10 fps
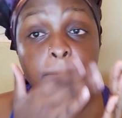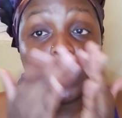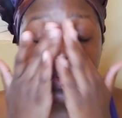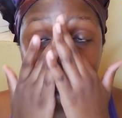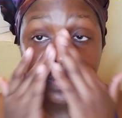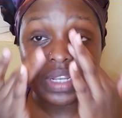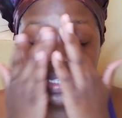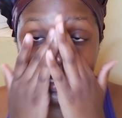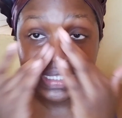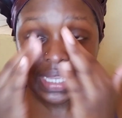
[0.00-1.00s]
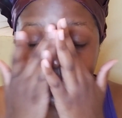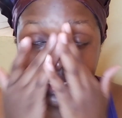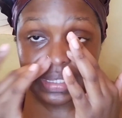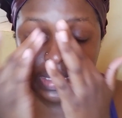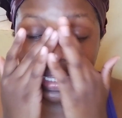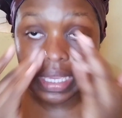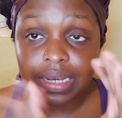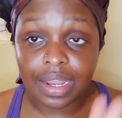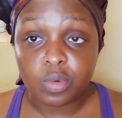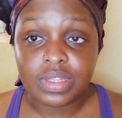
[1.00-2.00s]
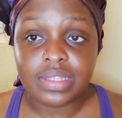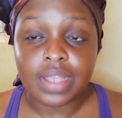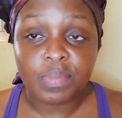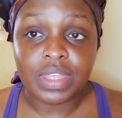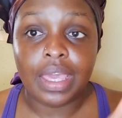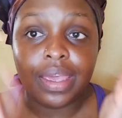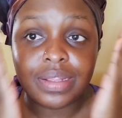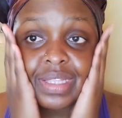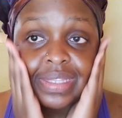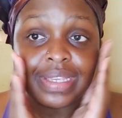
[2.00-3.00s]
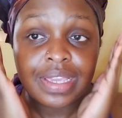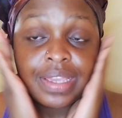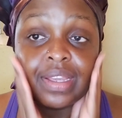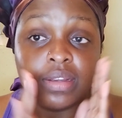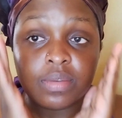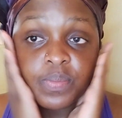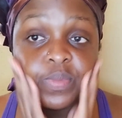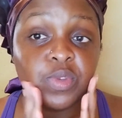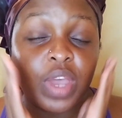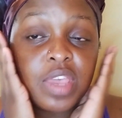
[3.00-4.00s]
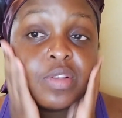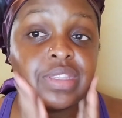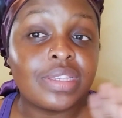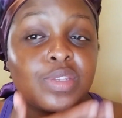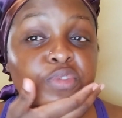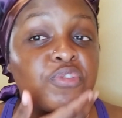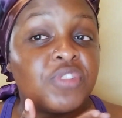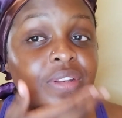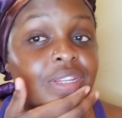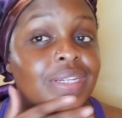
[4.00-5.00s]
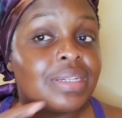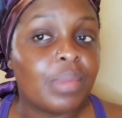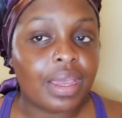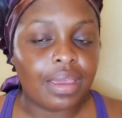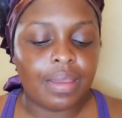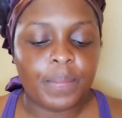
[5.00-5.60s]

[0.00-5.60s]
Because now when it's excess, again, now it's something else. So I use this to finish my